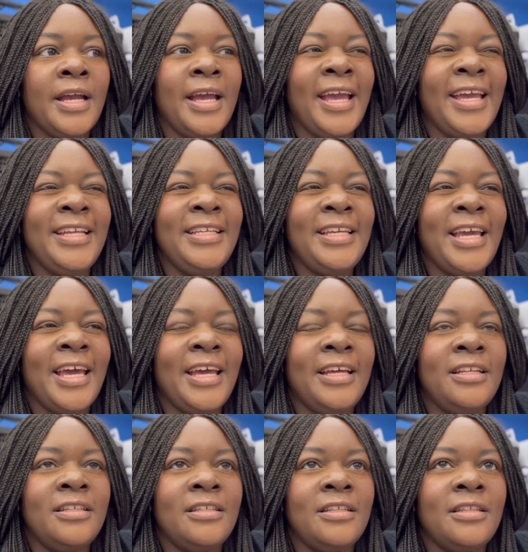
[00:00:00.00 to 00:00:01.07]
and
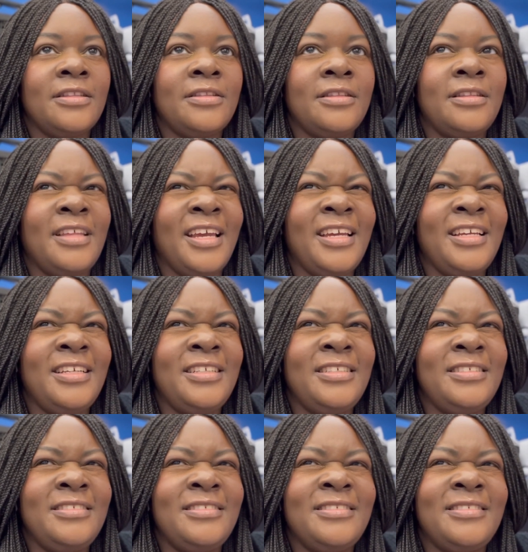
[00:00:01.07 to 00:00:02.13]
yet
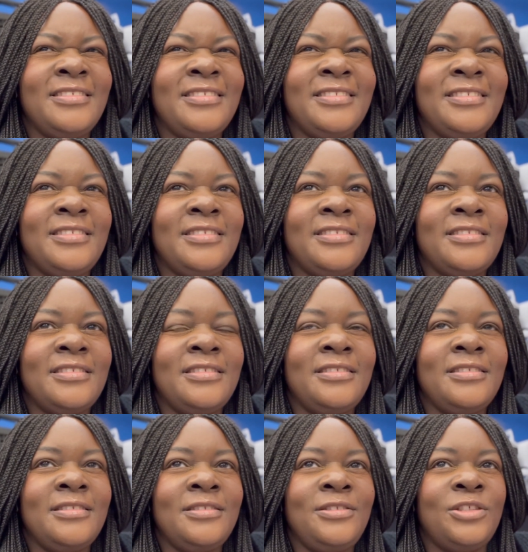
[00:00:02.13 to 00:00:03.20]
they
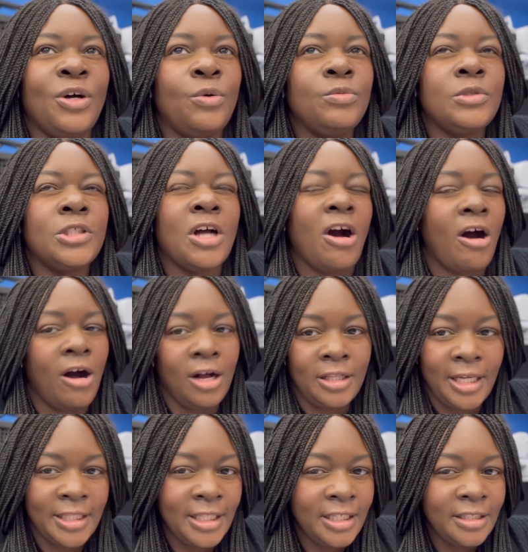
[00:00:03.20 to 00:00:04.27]
don't talk
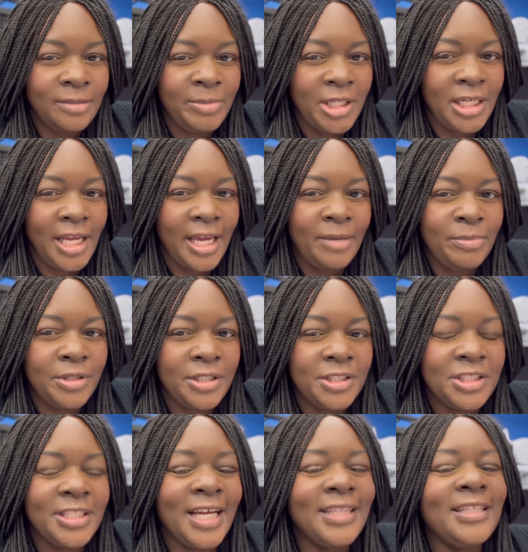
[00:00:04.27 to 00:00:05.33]
like they could be an A
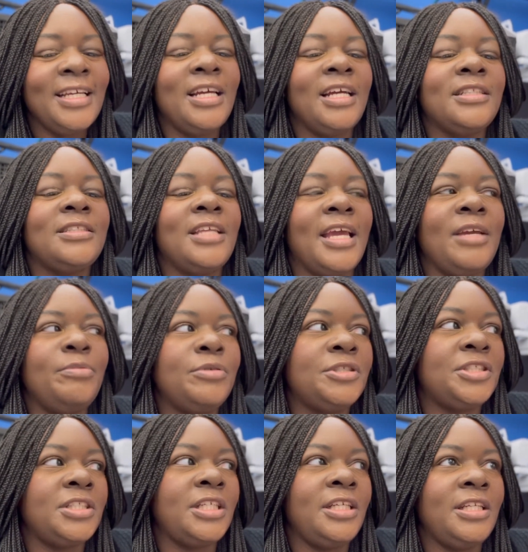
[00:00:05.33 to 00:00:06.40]
push. Not that an A push
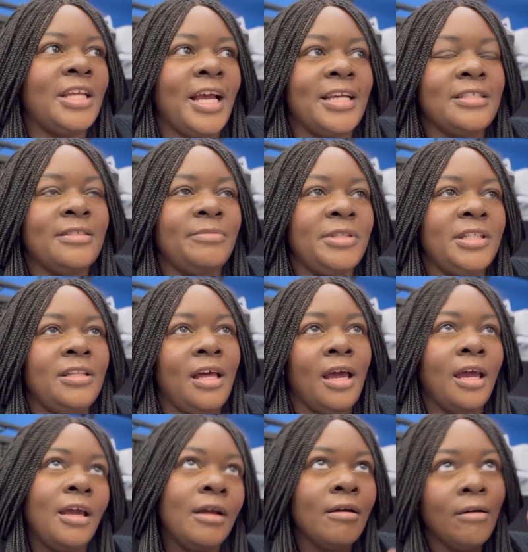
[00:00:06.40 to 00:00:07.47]
teen has to be like,